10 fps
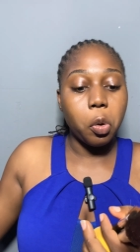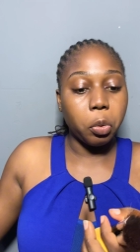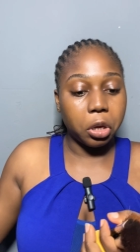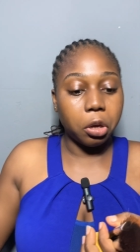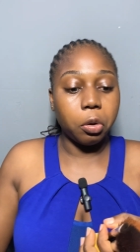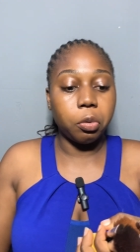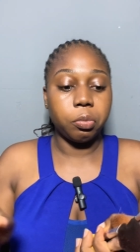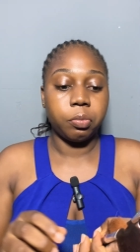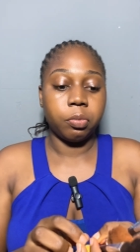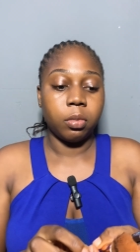Okay, oh,
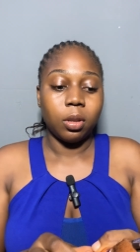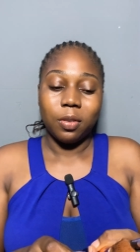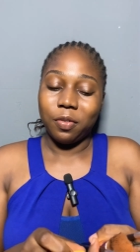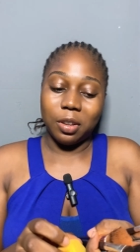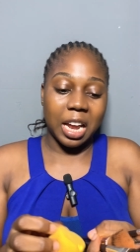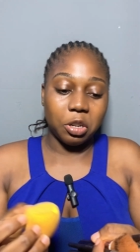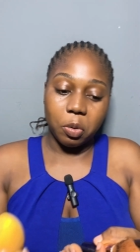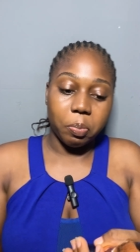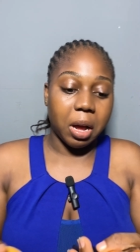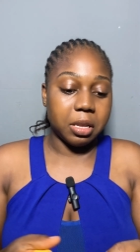if you like,
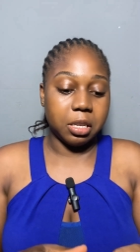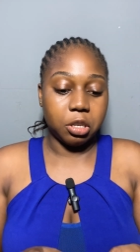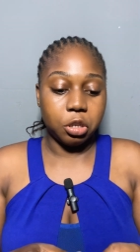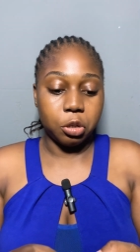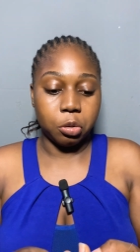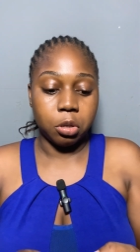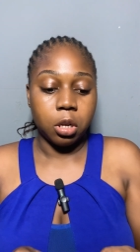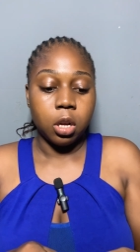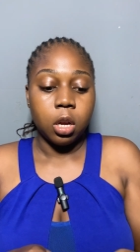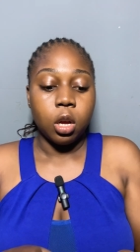don't pay attention.
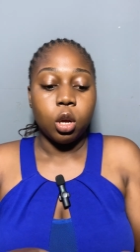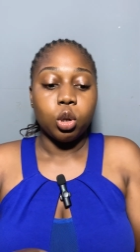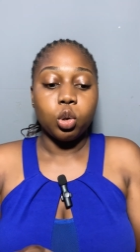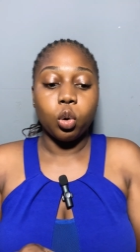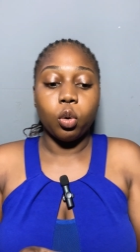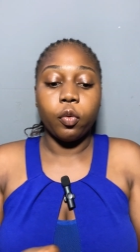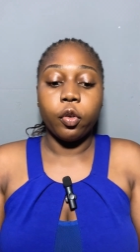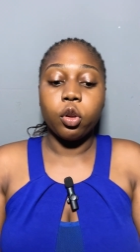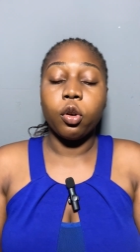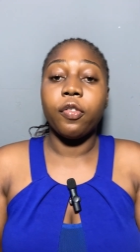So
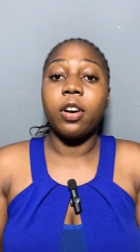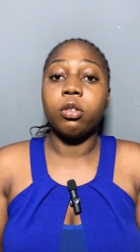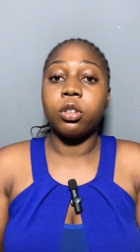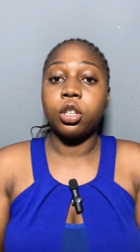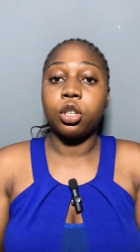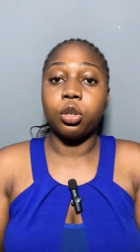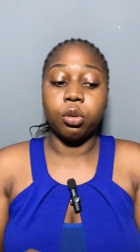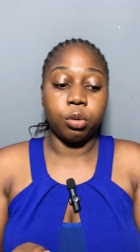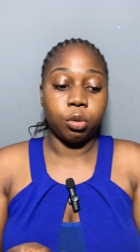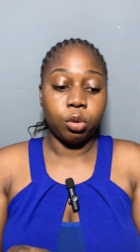for your
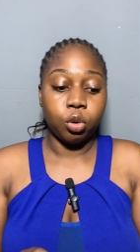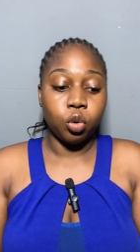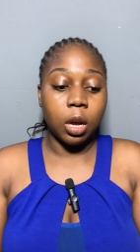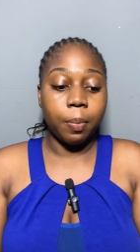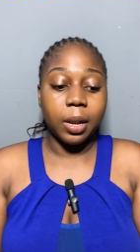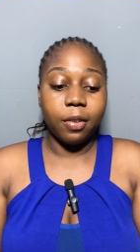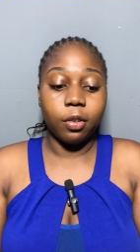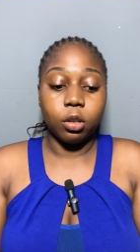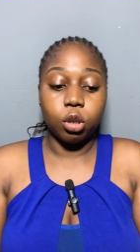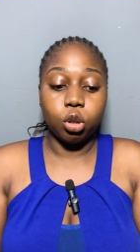foundation, to apply
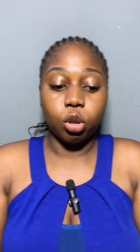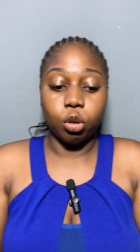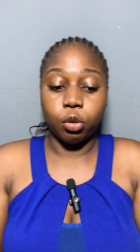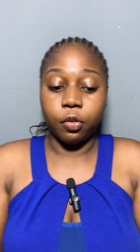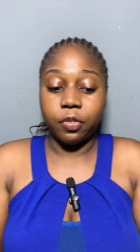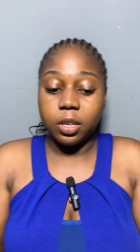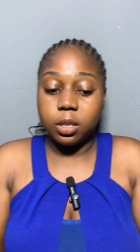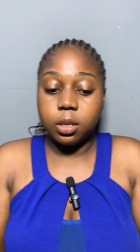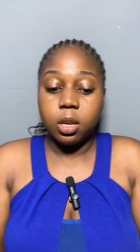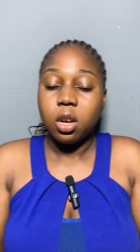foundation on your
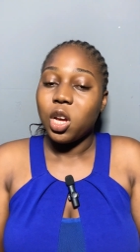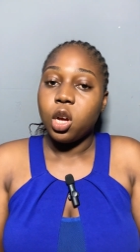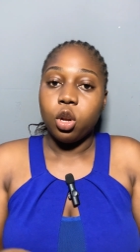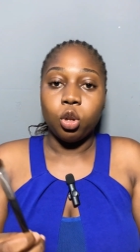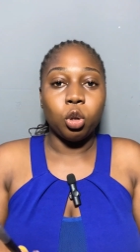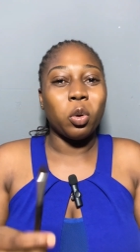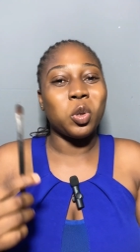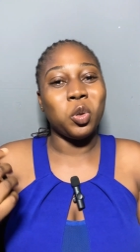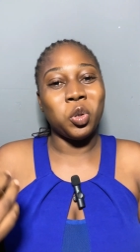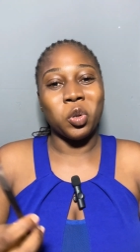face, you don't want
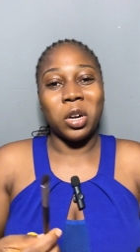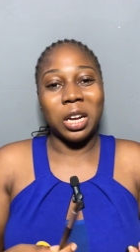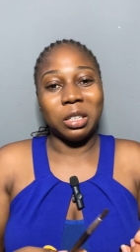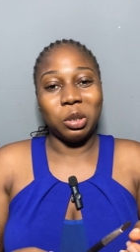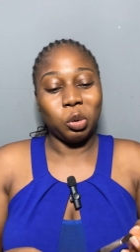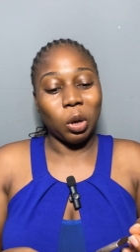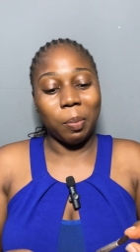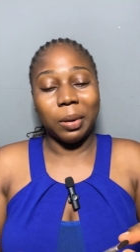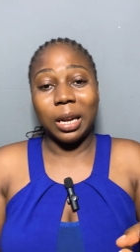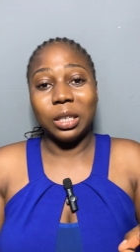to use your hand to
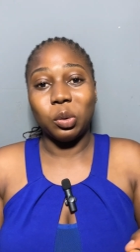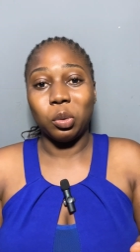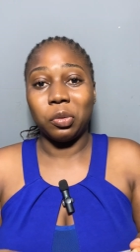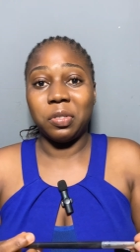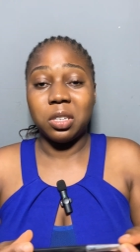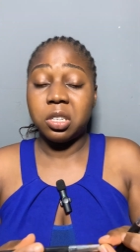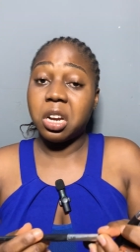apply it on your face.